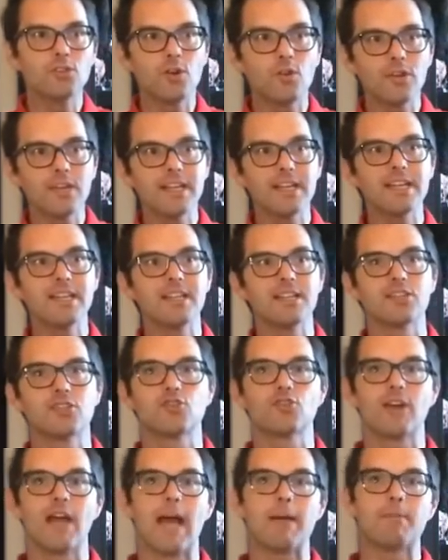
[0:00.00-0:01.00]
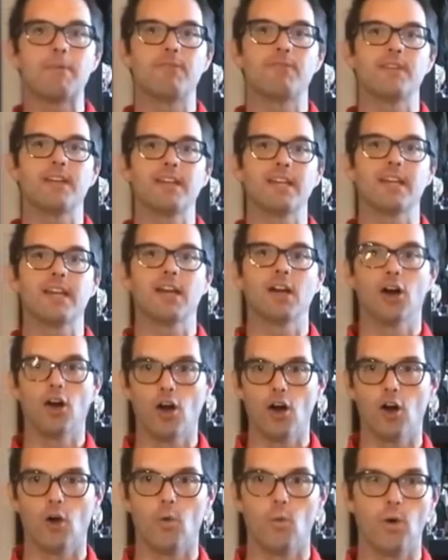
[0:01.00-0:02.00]
get into the trap of thinking,
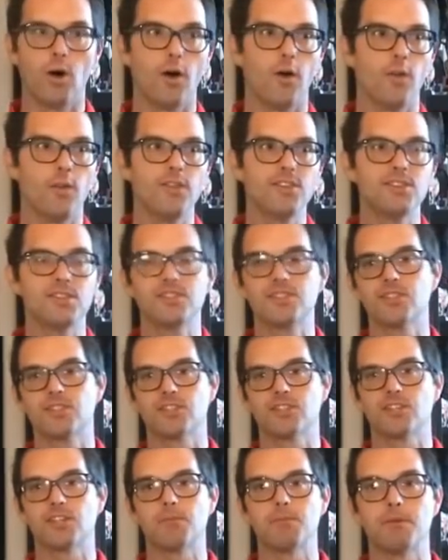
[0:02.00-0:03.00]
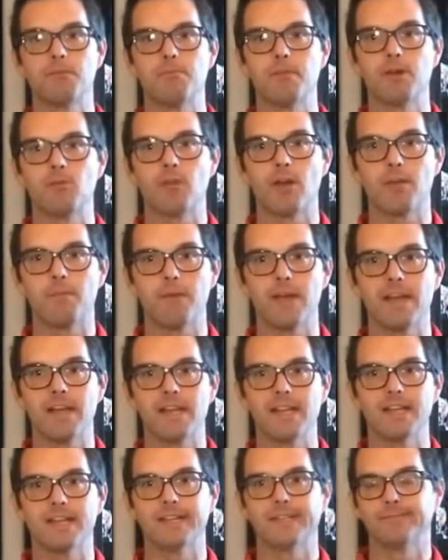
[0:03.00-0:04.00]
oh well, this is just going to be Midway
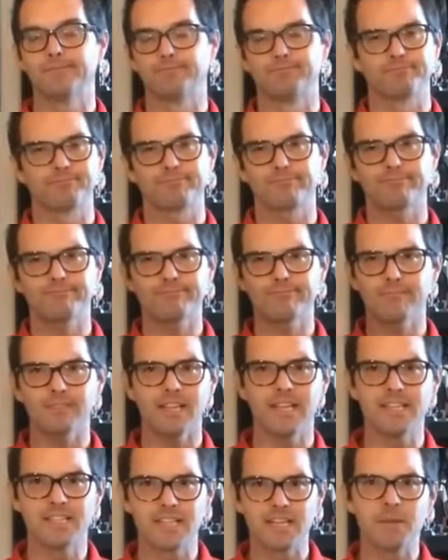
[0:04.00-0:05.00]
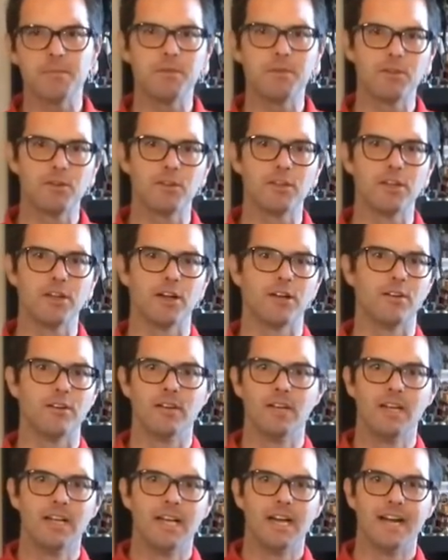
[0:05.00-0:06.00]
Mania. It's going to be, you know,
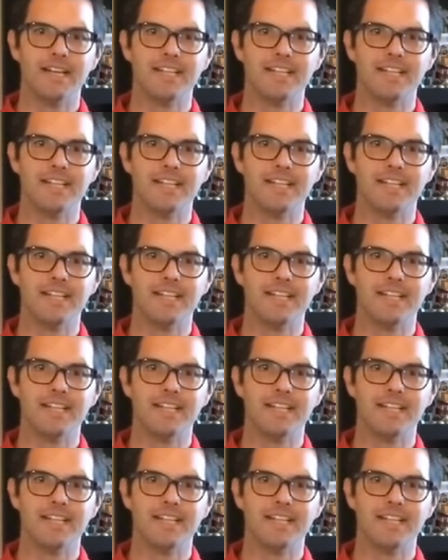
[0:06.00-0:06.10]
a